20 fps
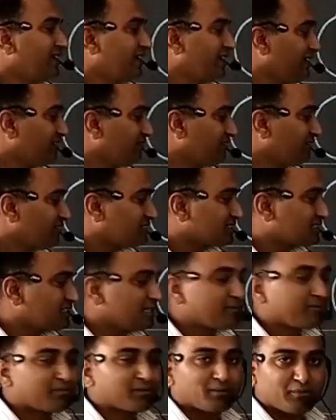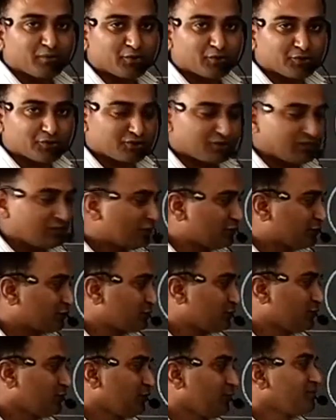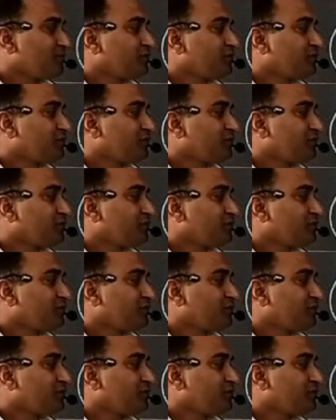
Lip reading: inversely proportional to